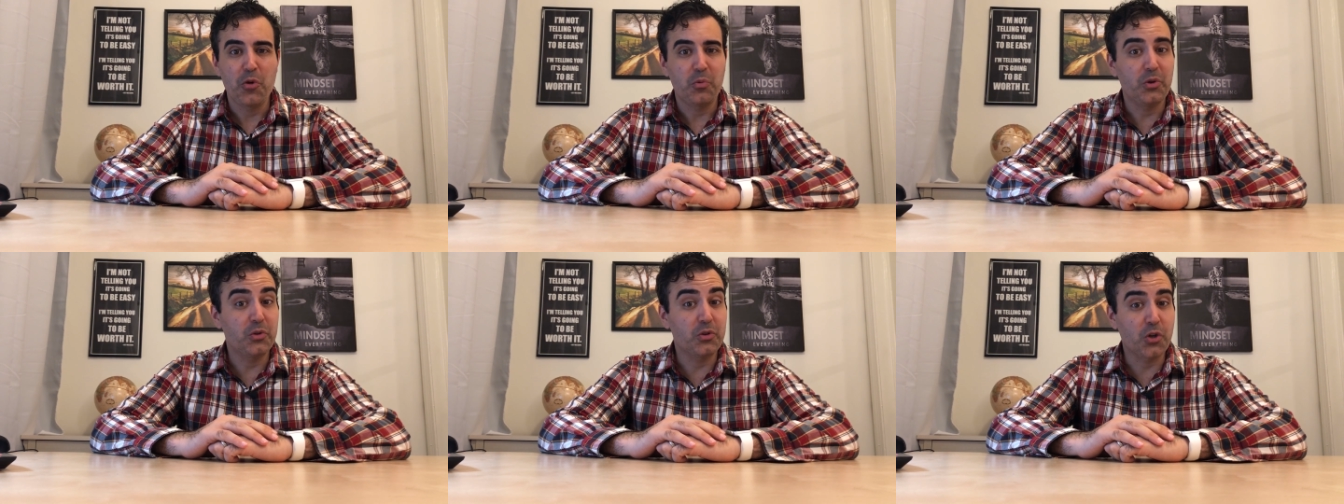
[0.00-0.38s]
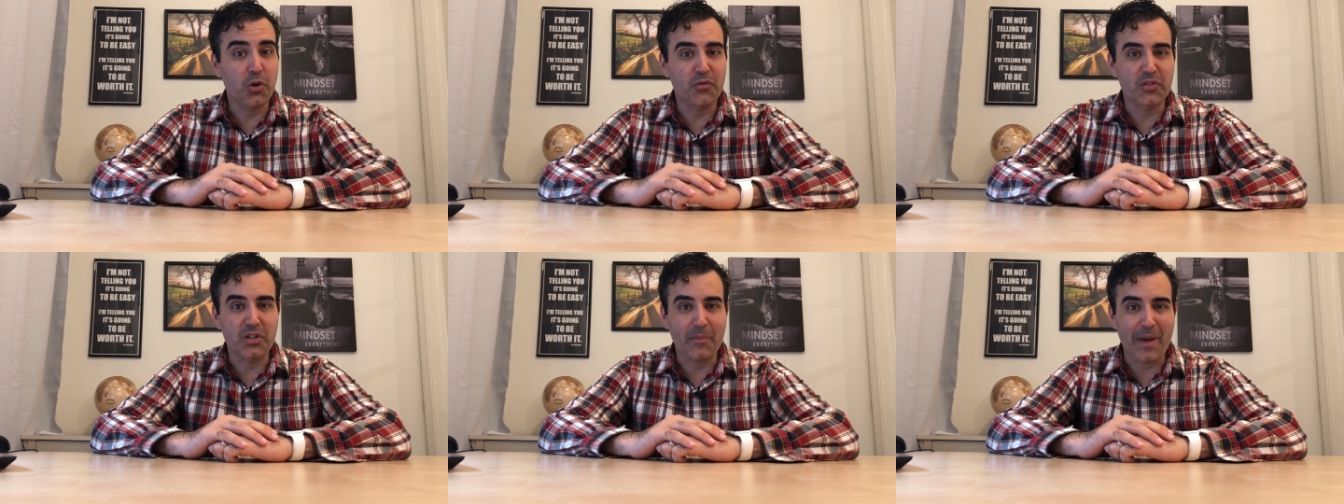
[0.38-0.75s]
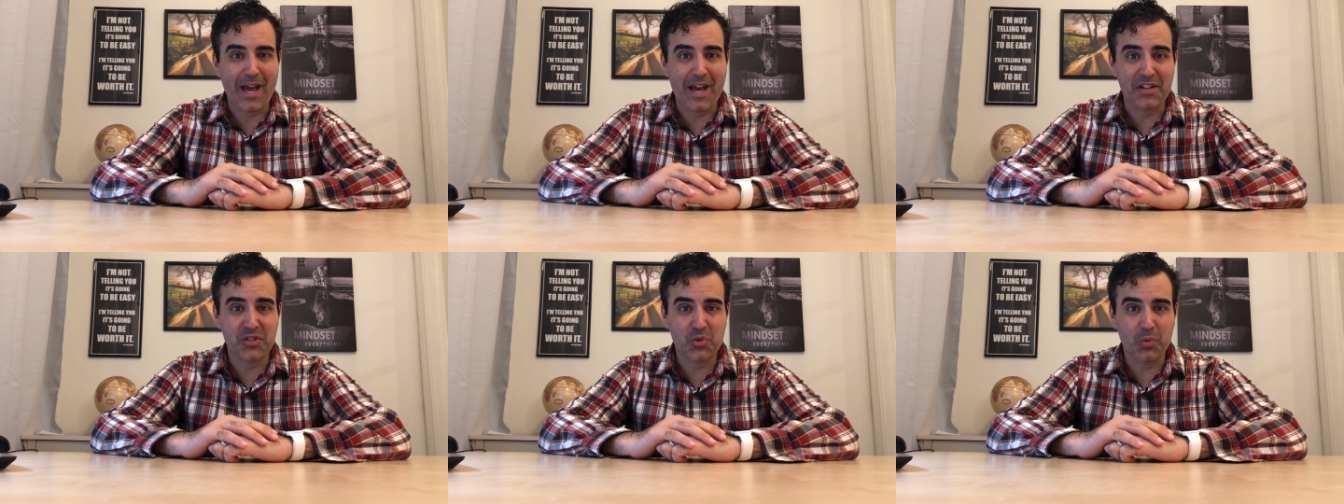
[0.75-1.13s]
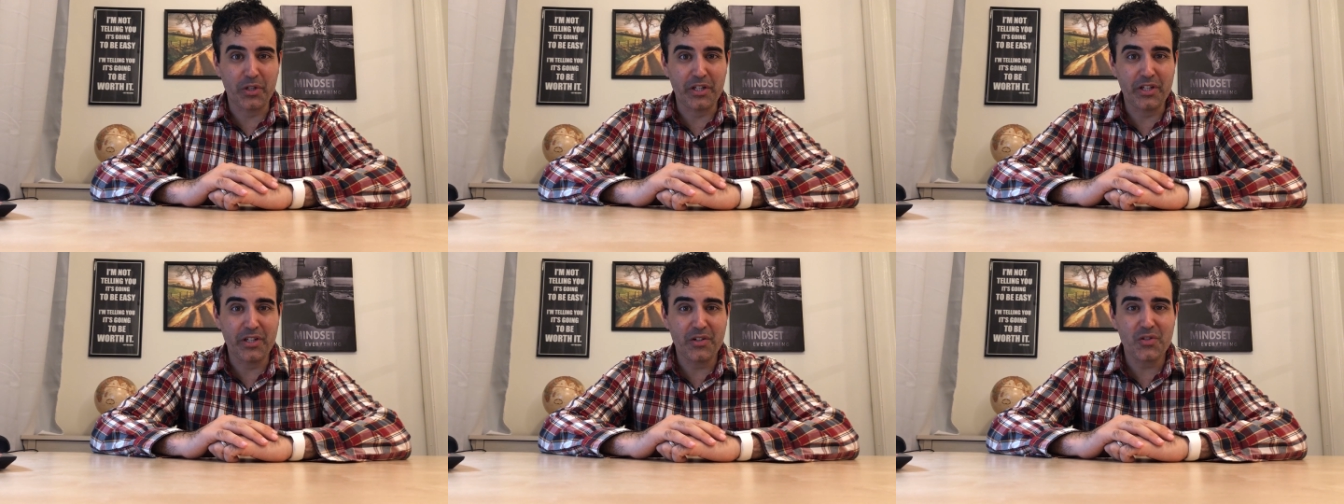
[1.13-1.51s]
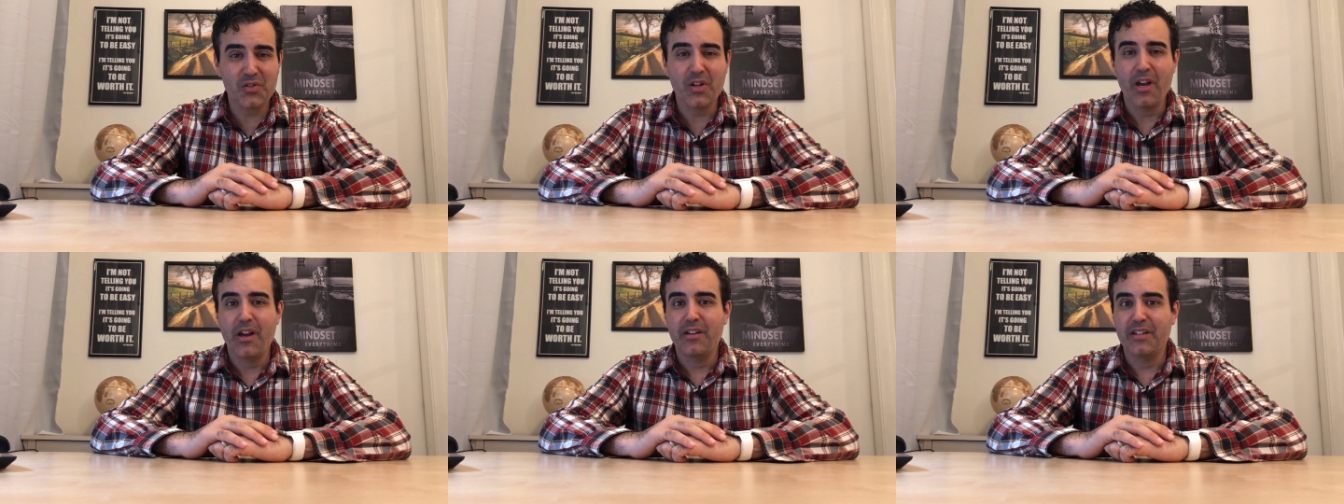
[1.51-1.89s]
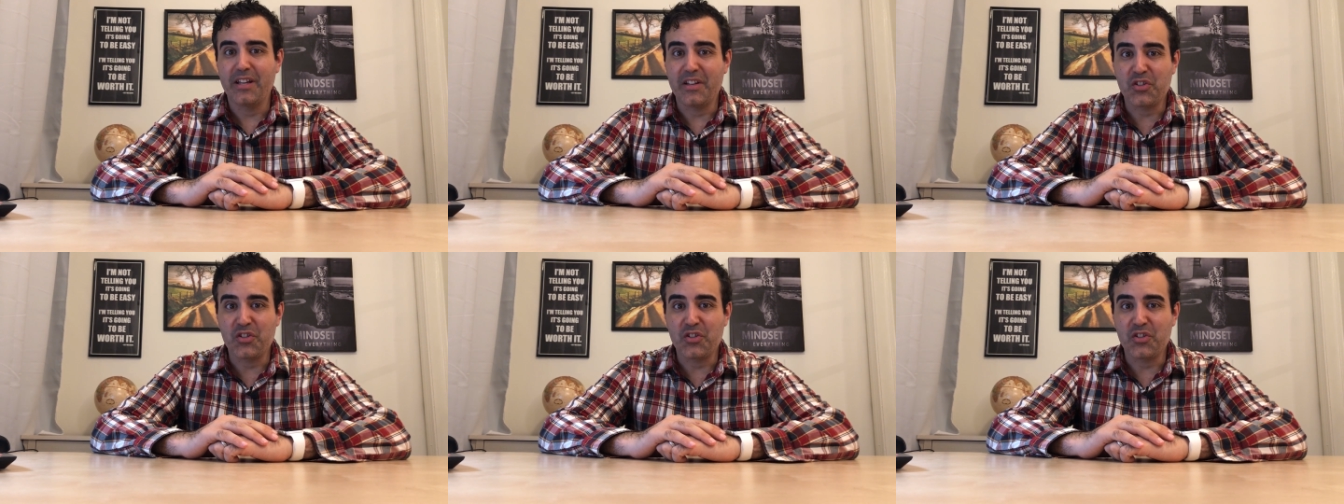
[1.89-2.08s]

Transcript: We will go over the past 20 years, the